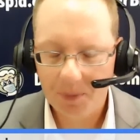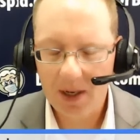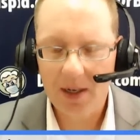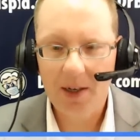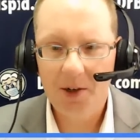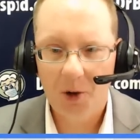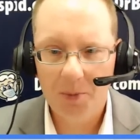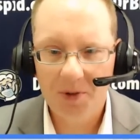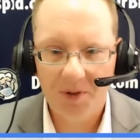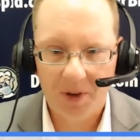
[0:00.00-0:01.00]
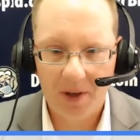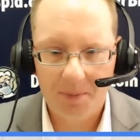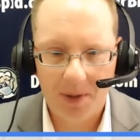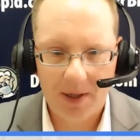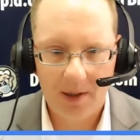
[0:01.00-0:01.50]
In terms of
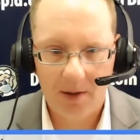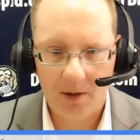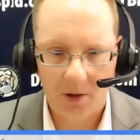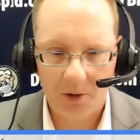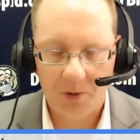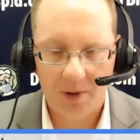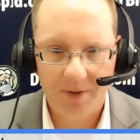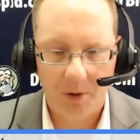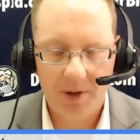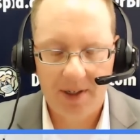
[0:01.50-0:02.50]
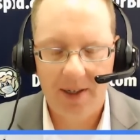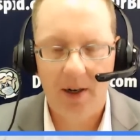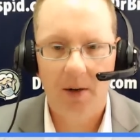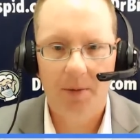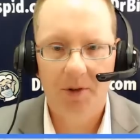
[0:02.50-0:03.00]
it being 2014,
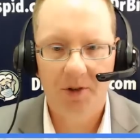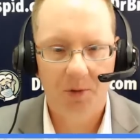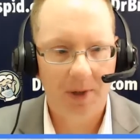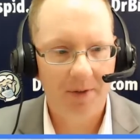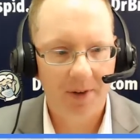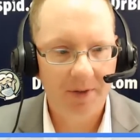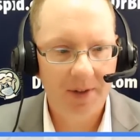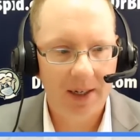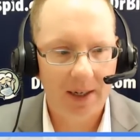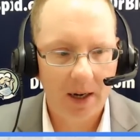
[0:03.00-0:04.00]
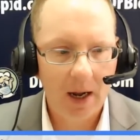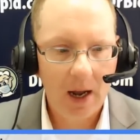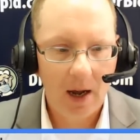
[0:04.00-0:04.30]
almost 2015,